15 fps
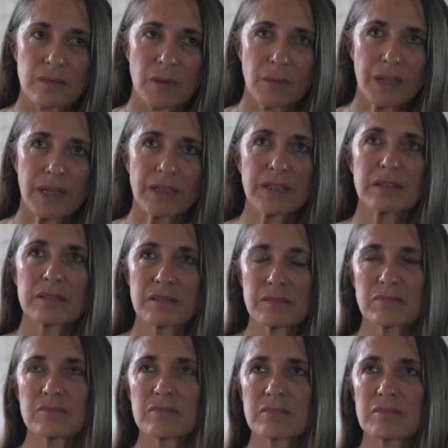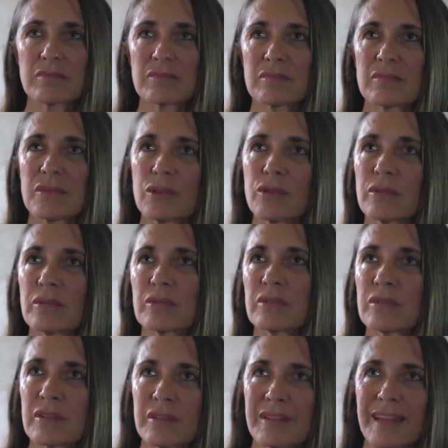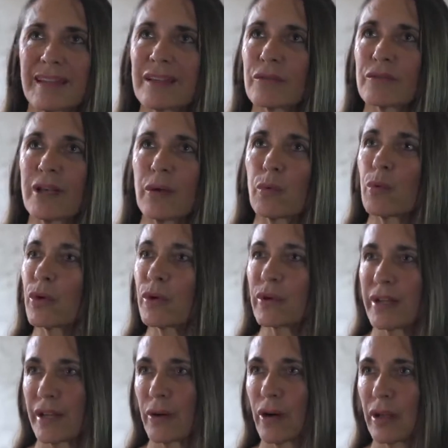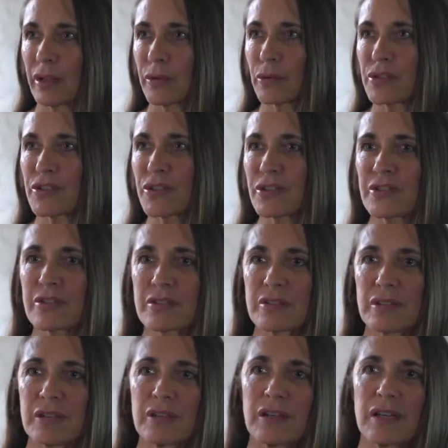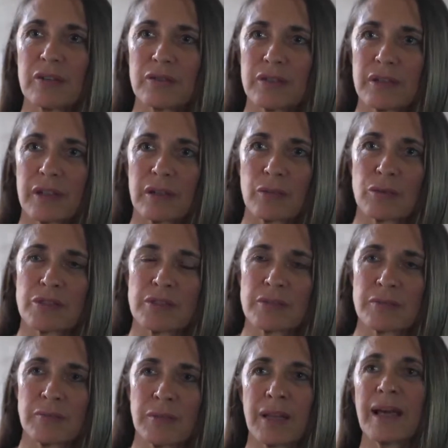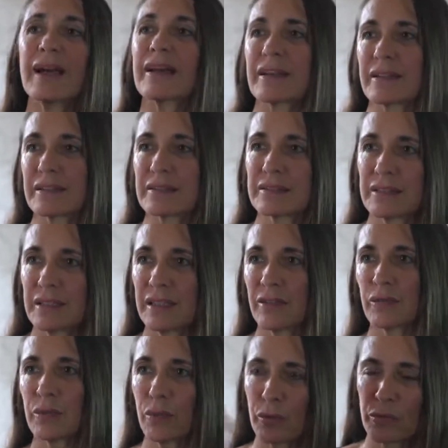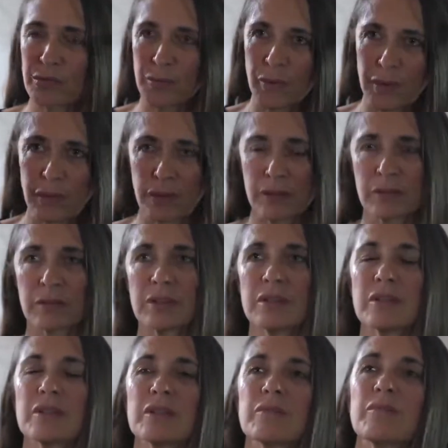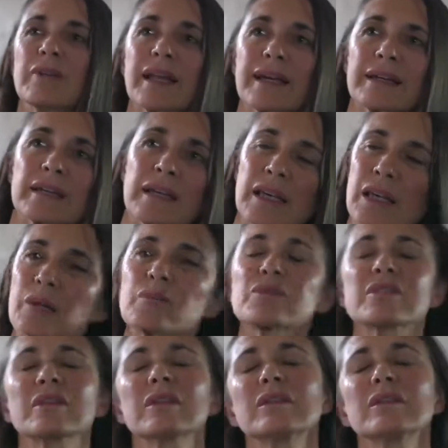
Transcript: I mean, I didn't you think of that word at all. It was just everything was black, and everyone was wearing black capes.